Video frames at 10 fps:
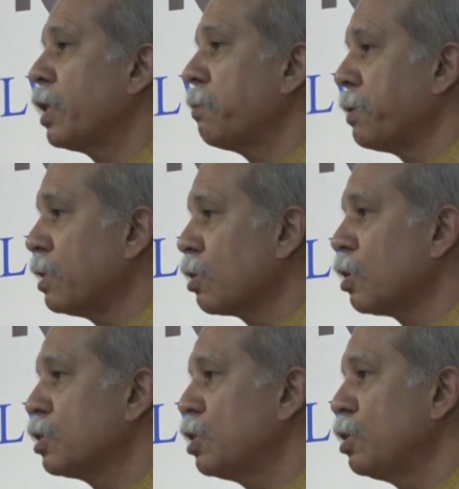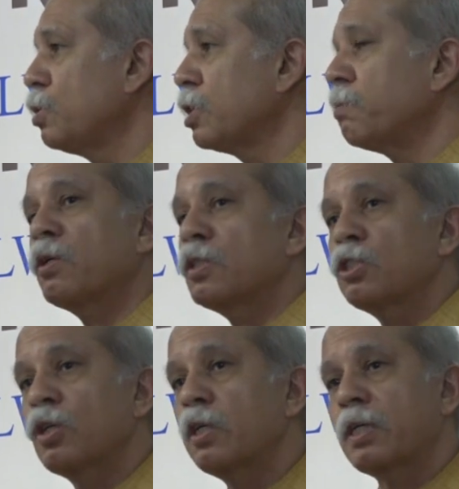to amend the constitution because
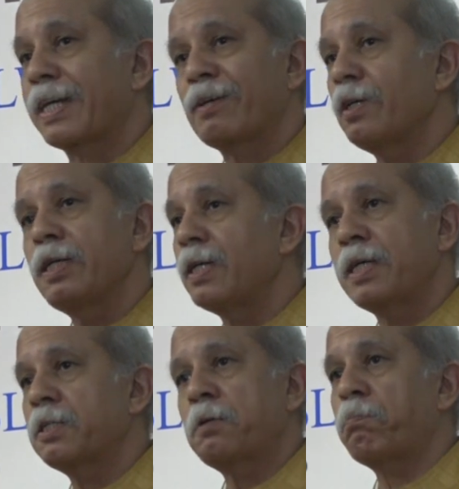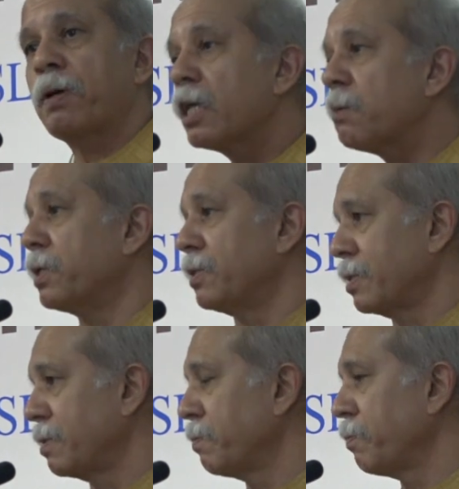it's not regularly elected parliament?
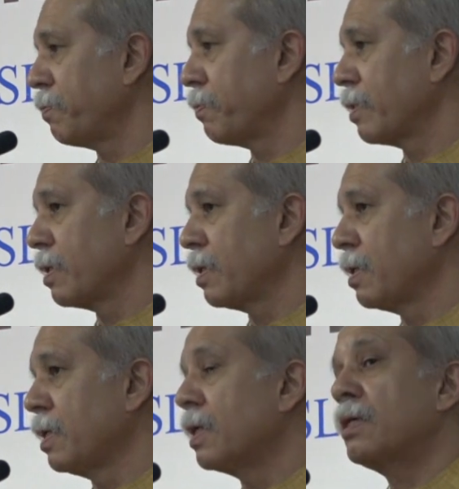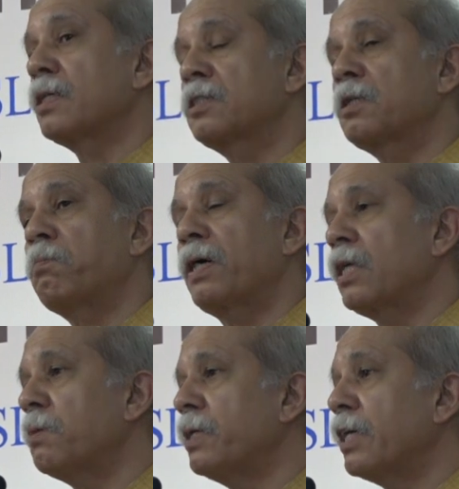Does the
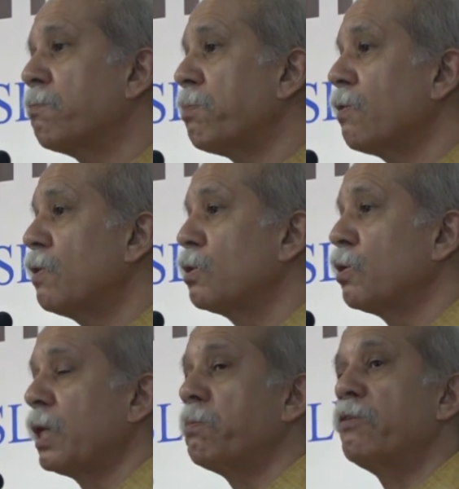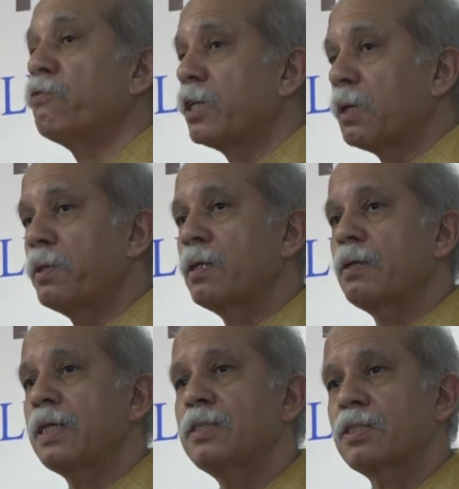parliament have power to amend fundamental
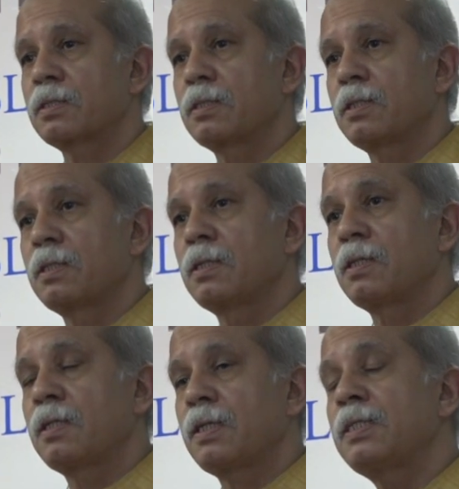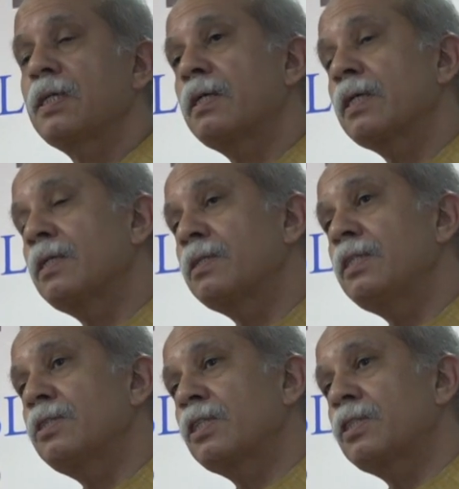rights? Is Article
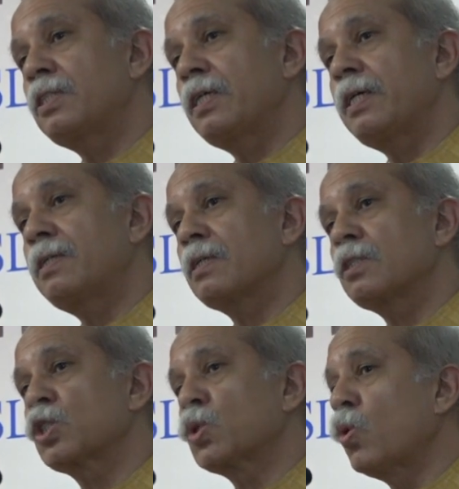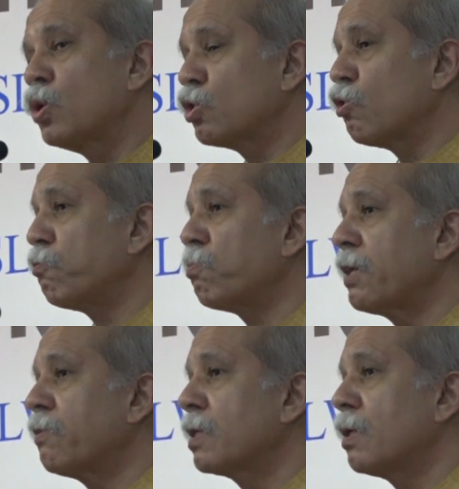368 source of
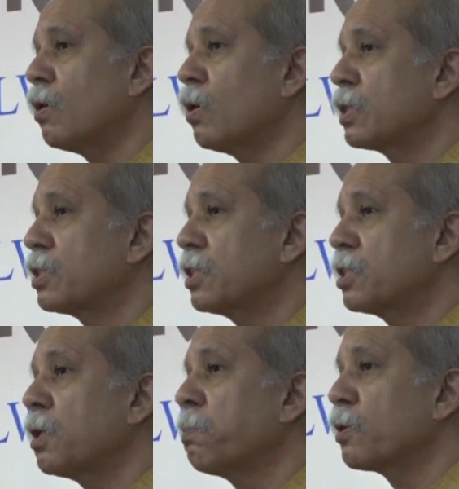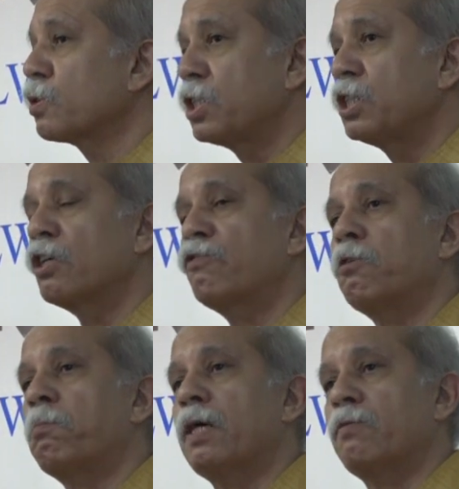power or just a procedure
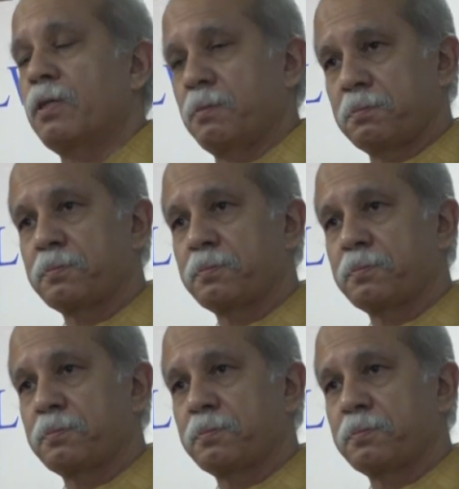for power?